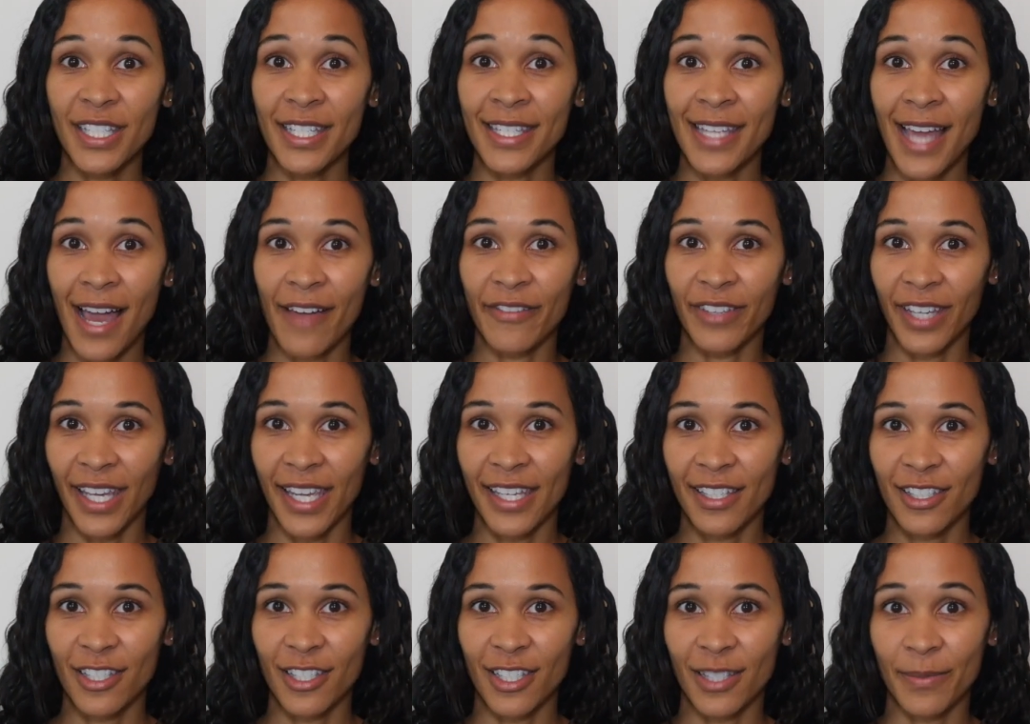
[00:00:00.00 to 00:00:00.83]
to
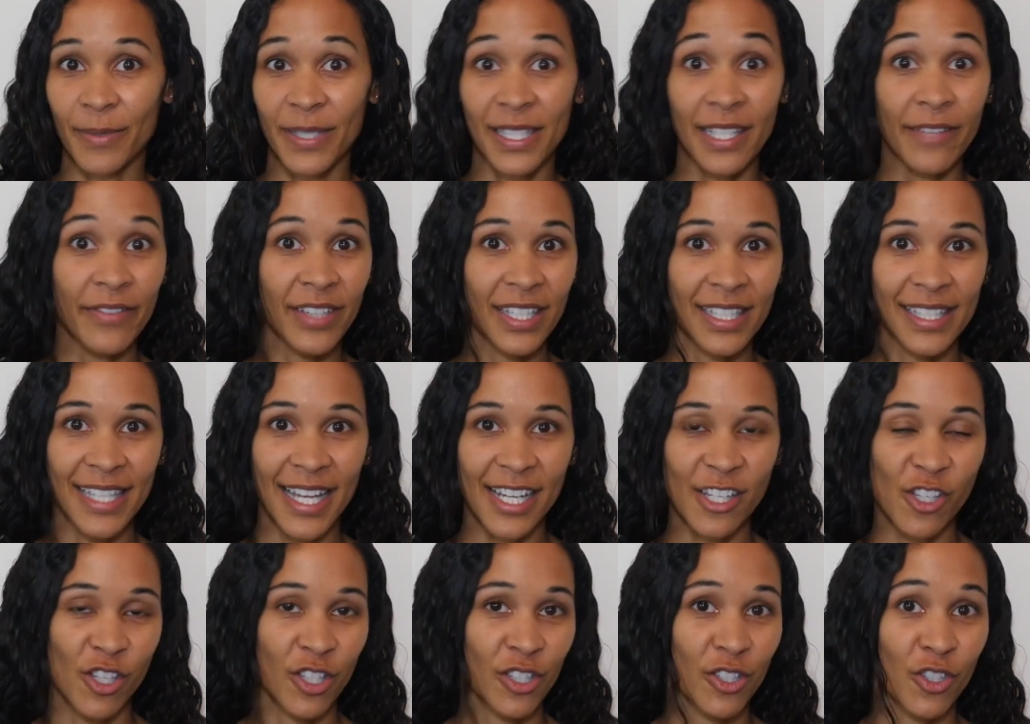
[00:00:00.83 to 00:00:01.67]
navigate to specific
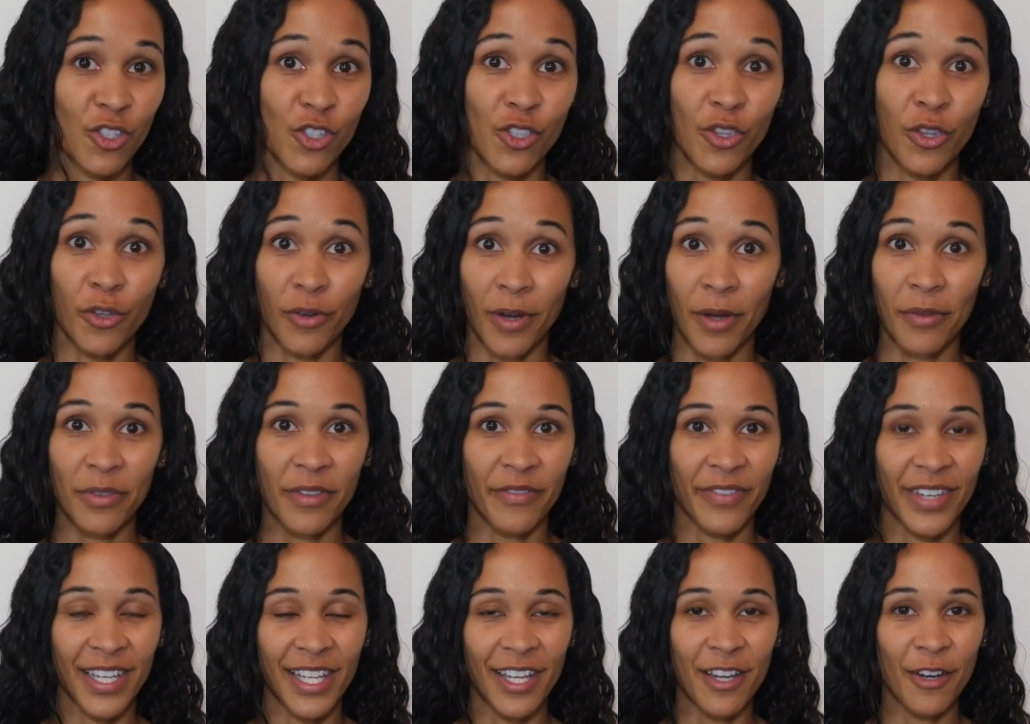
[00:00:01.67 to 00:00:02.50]
sections throughout
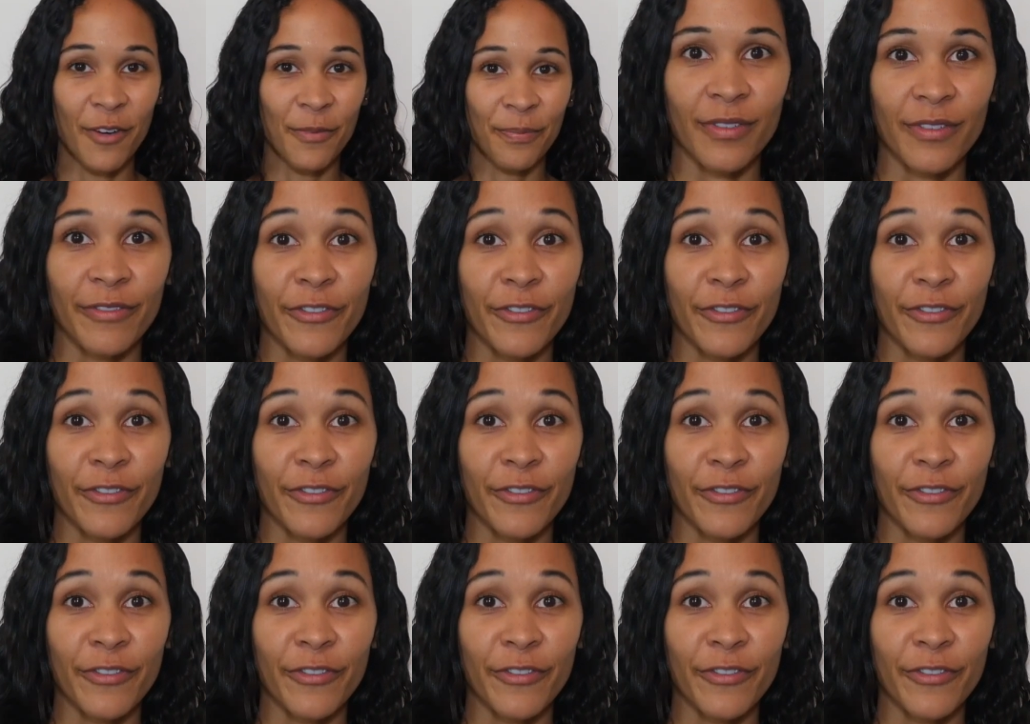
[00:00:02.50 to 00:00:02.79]
the video.